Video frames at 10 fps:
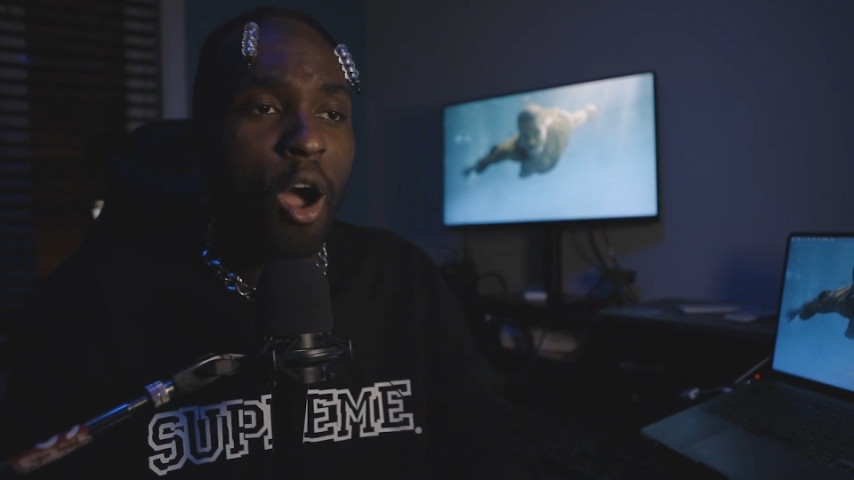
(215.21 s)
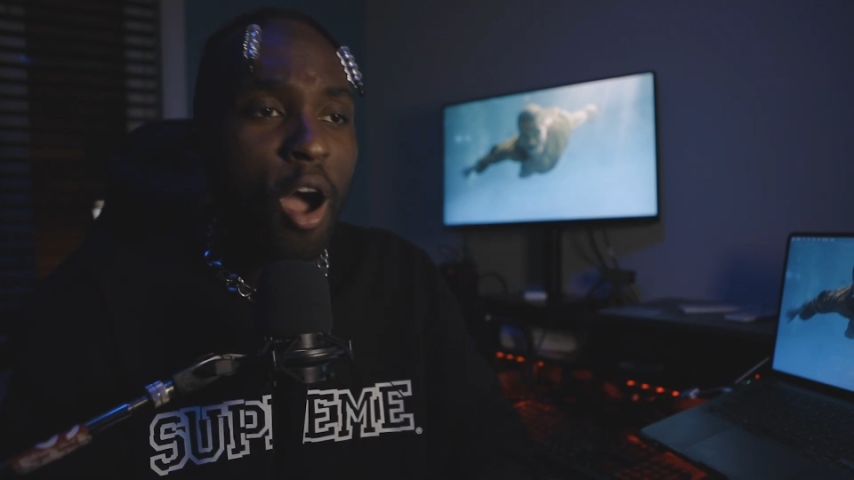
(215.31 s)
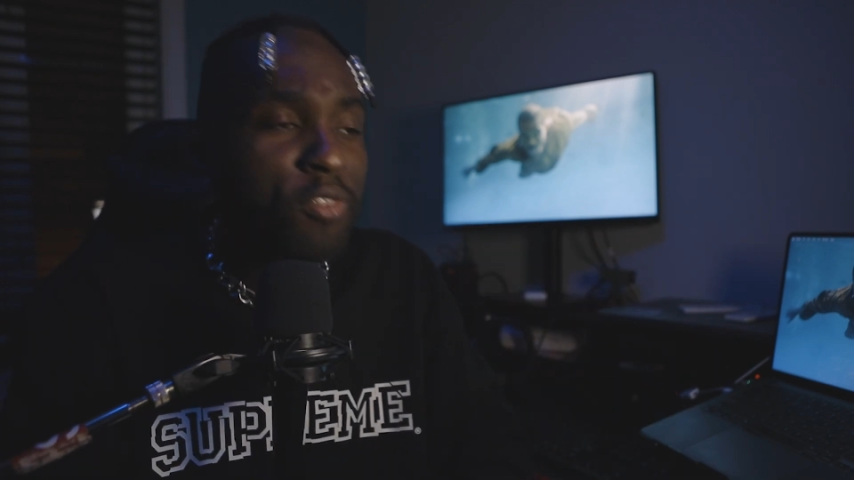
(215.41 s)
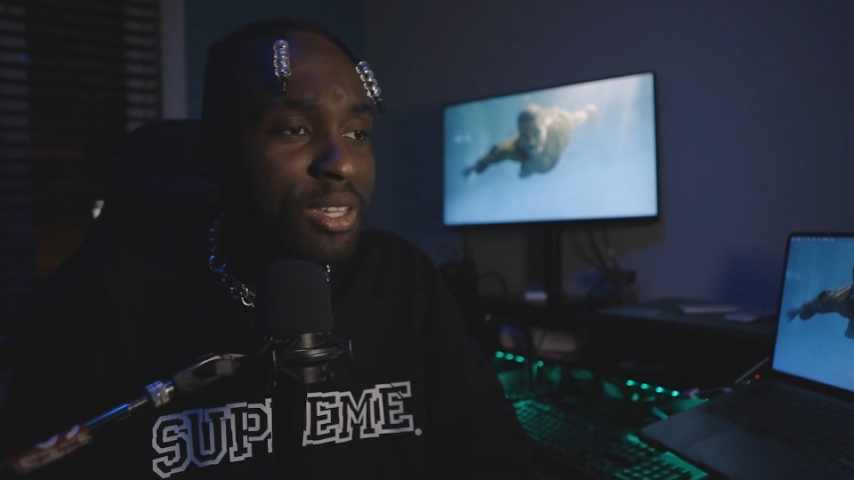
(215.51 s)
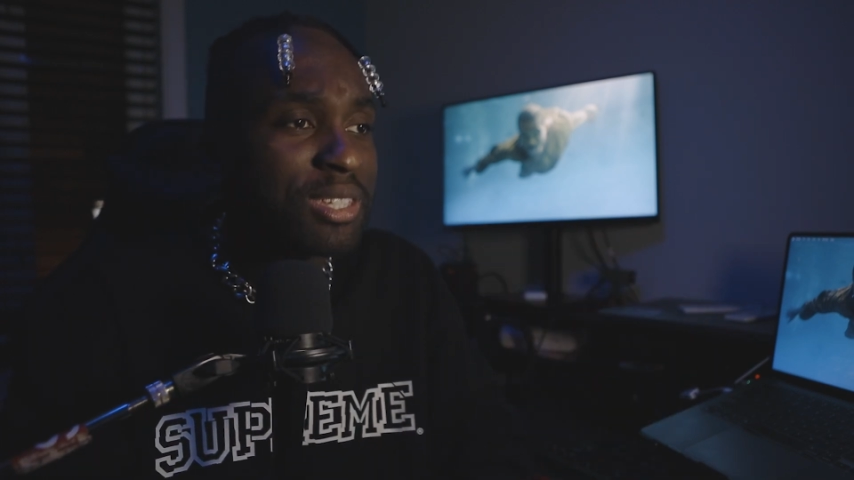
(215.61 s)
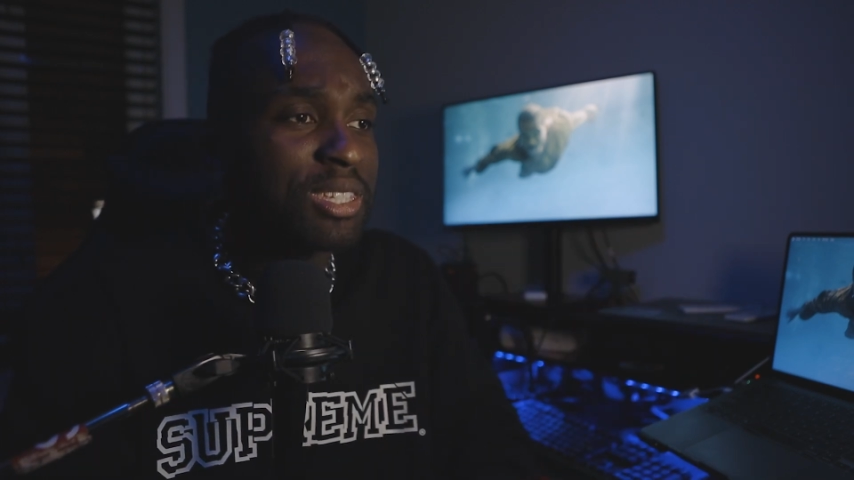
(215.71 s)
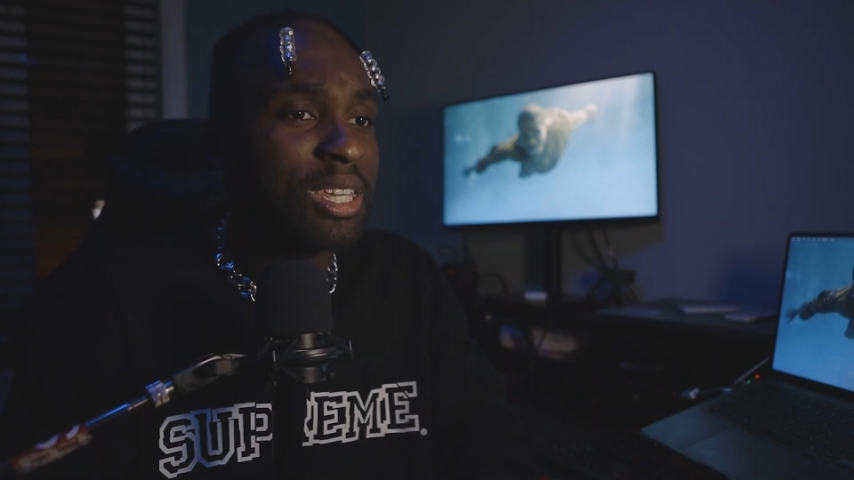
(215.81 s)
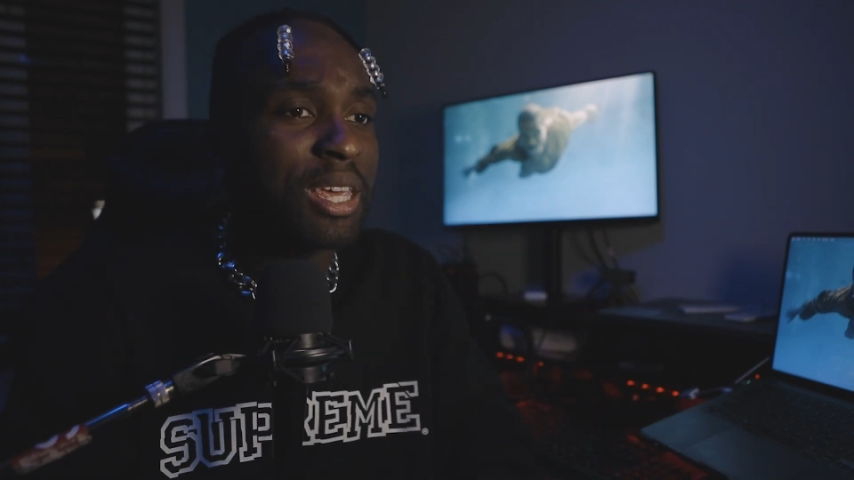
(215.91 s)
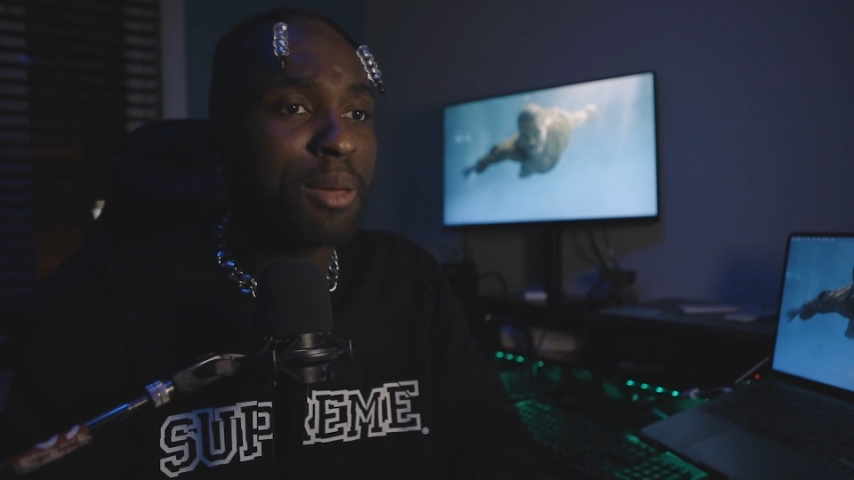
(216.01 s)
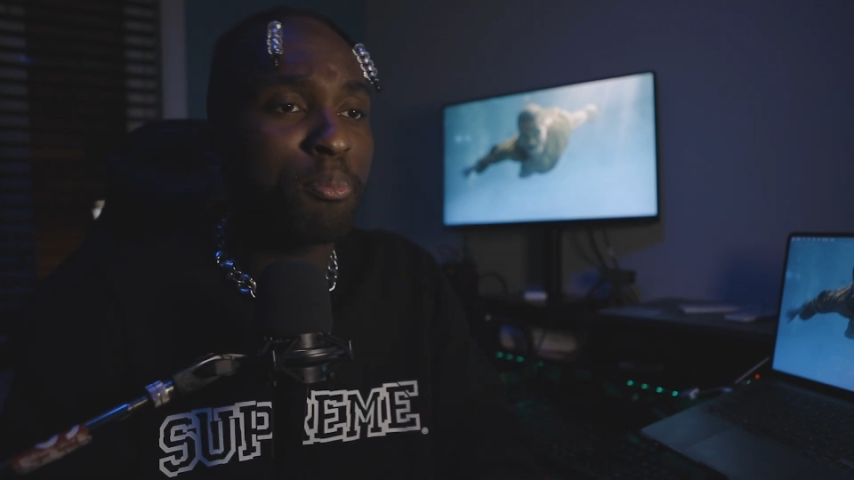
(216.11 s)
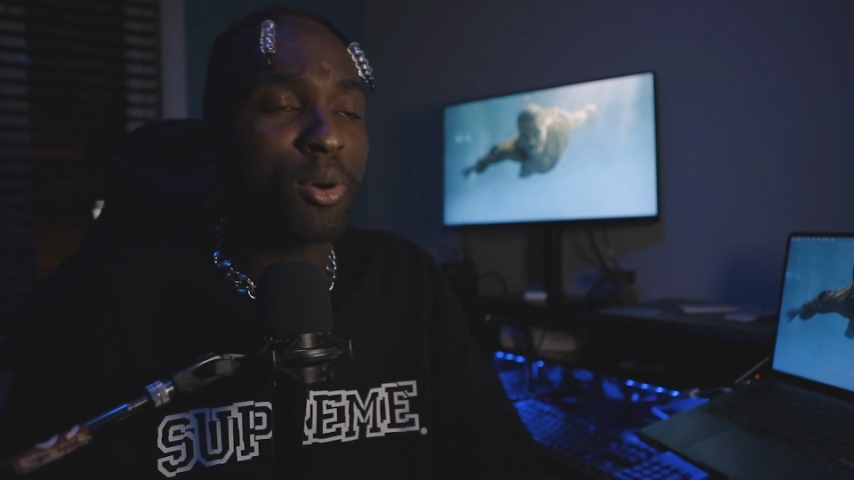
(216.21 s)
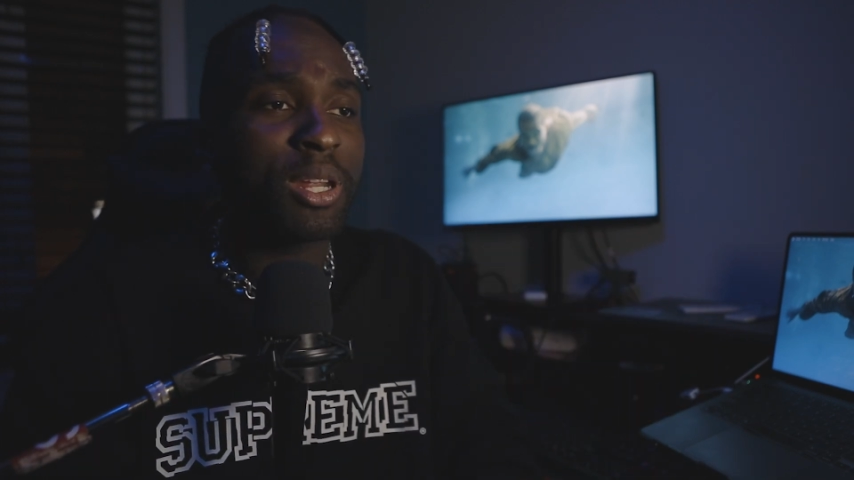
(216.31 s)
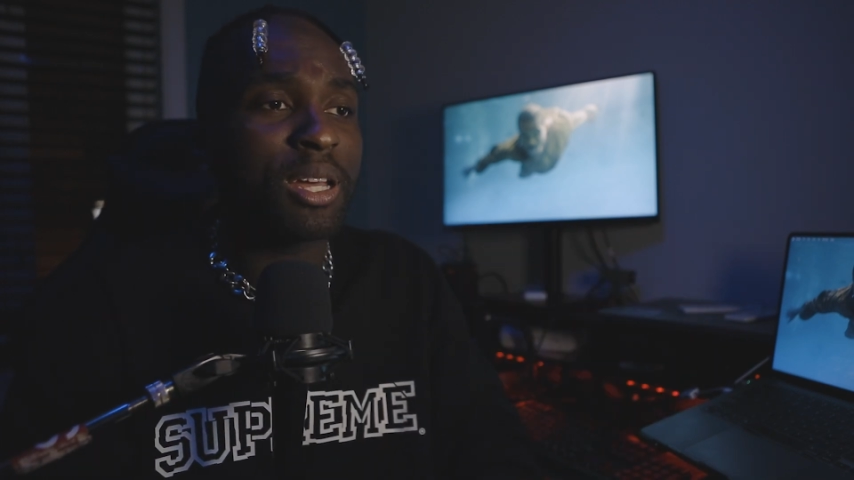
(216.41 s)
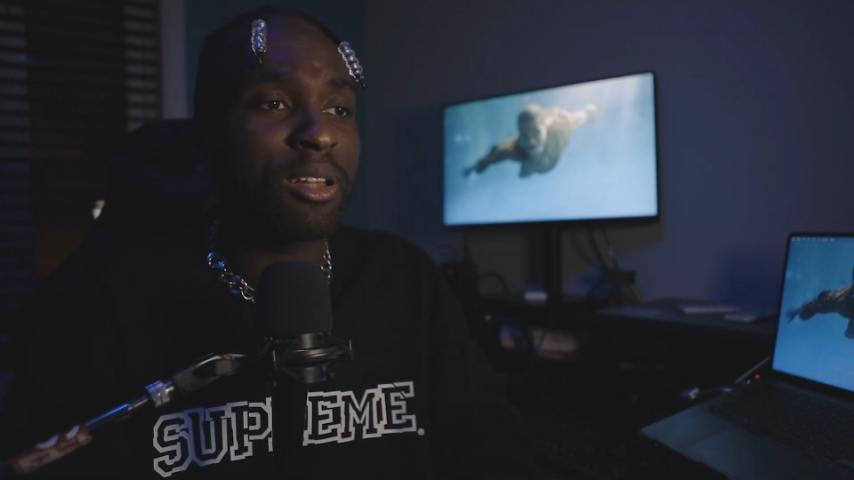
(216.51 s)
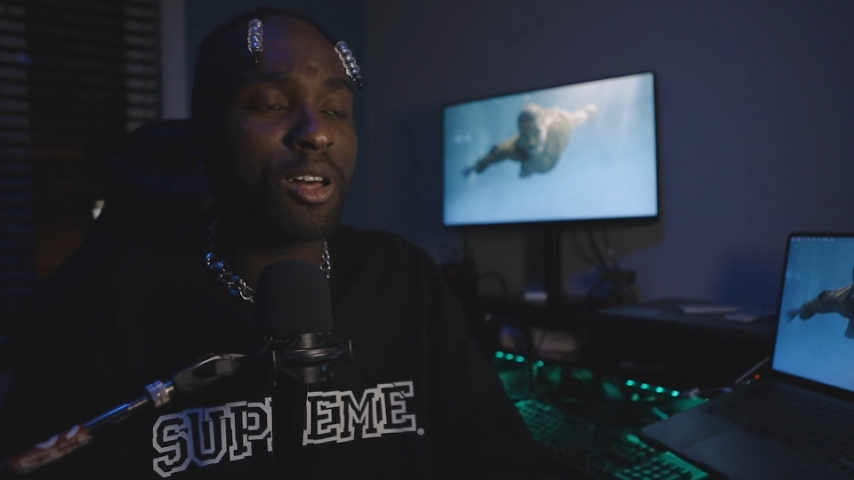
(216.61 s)
obviously him
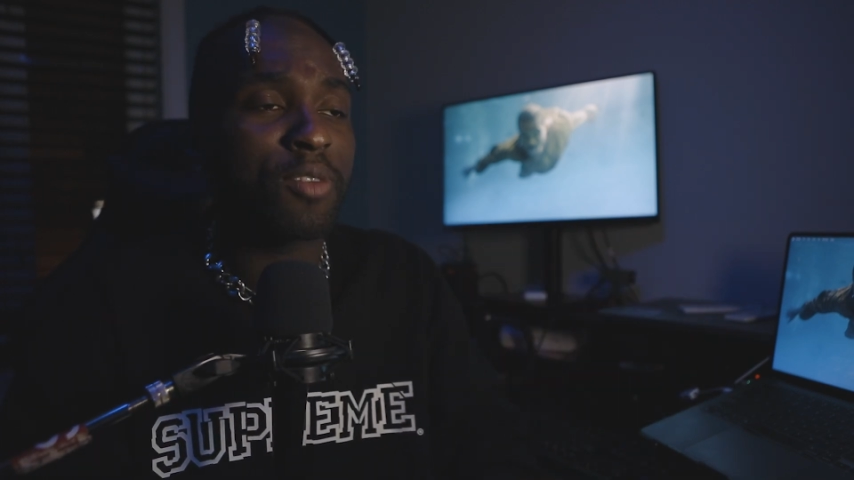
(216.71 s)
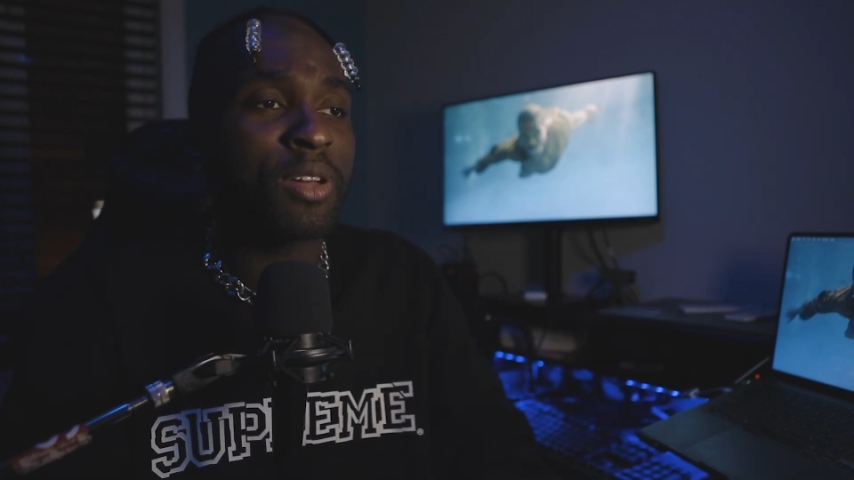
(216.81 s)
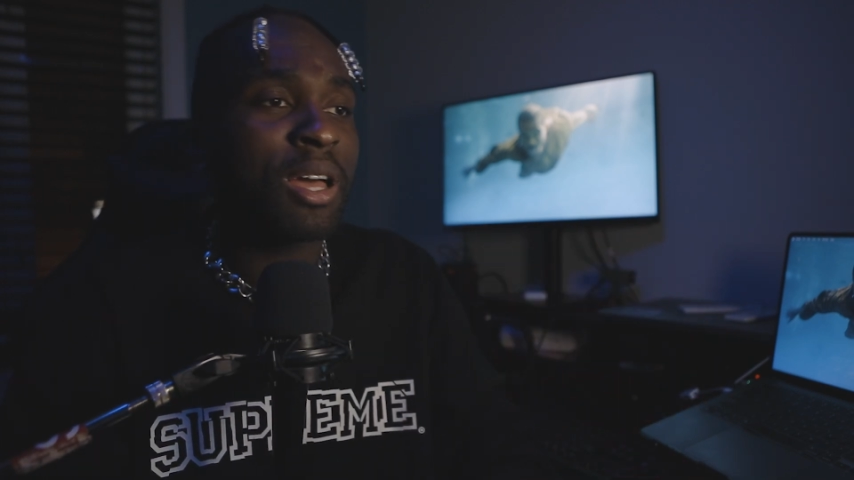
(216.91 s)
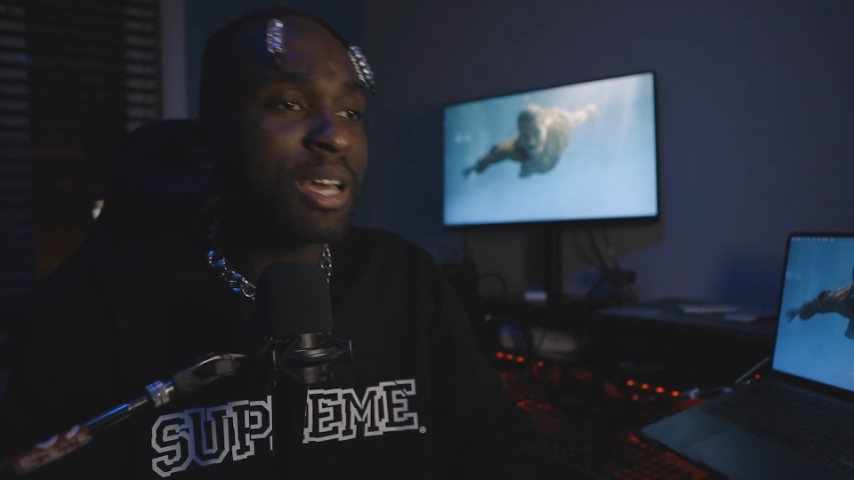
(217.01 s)
putting a lot of